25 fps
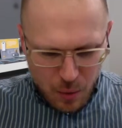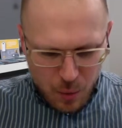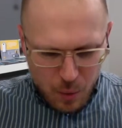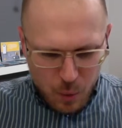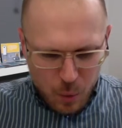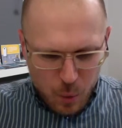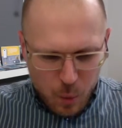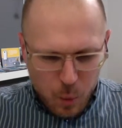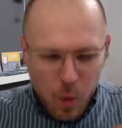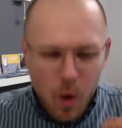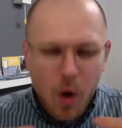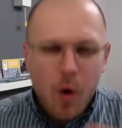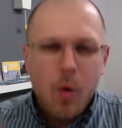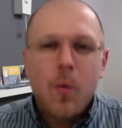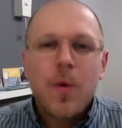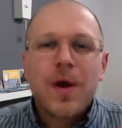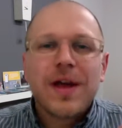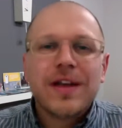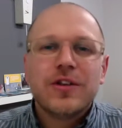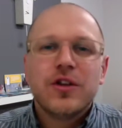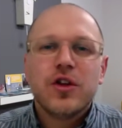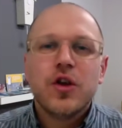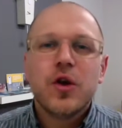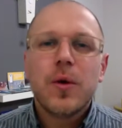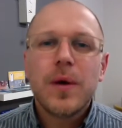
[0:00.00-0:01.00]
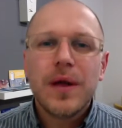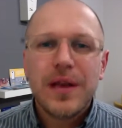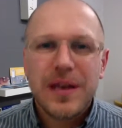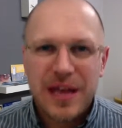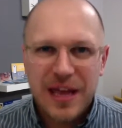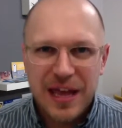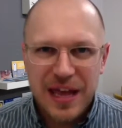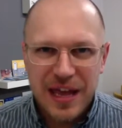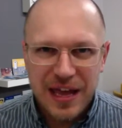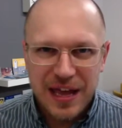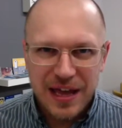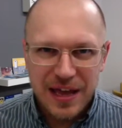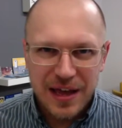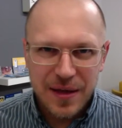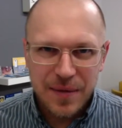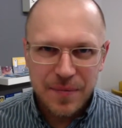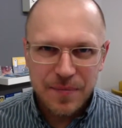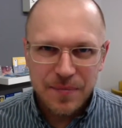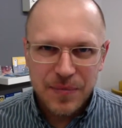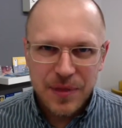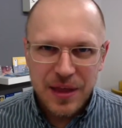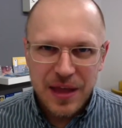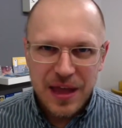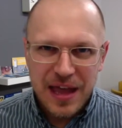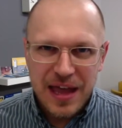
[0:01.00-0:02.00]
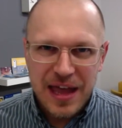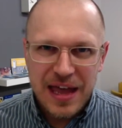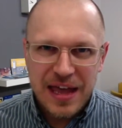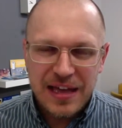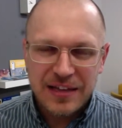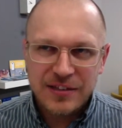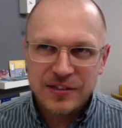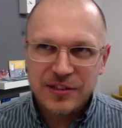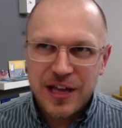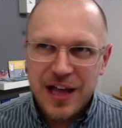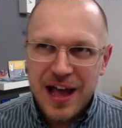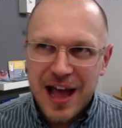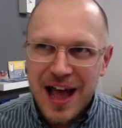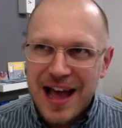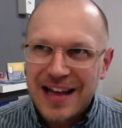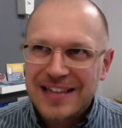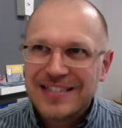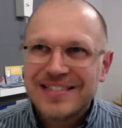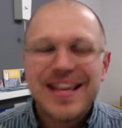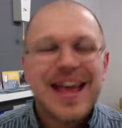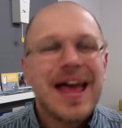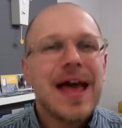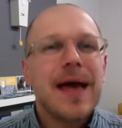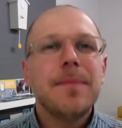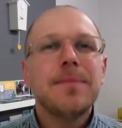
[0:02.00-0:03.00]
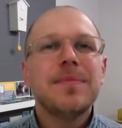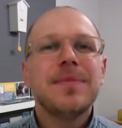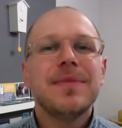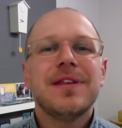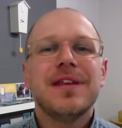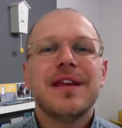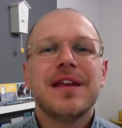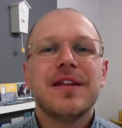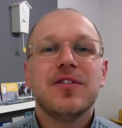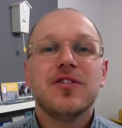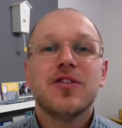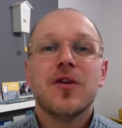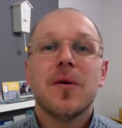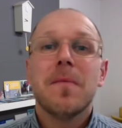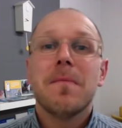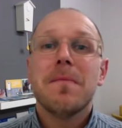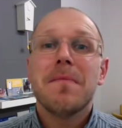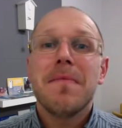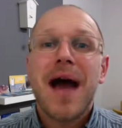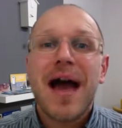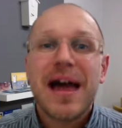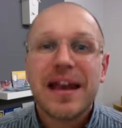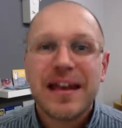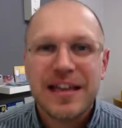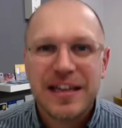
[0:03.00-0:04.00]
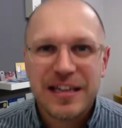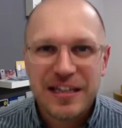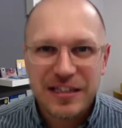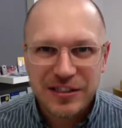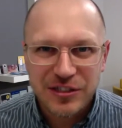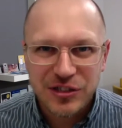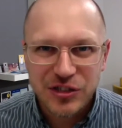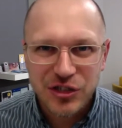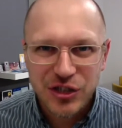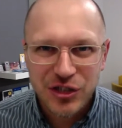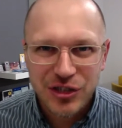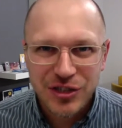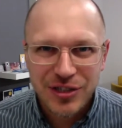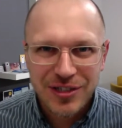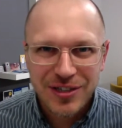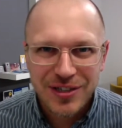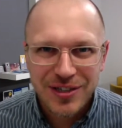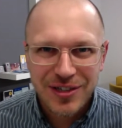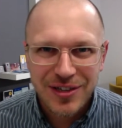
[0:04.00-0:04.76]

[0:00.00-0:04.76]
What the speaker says: what we're doing here is attempting to manage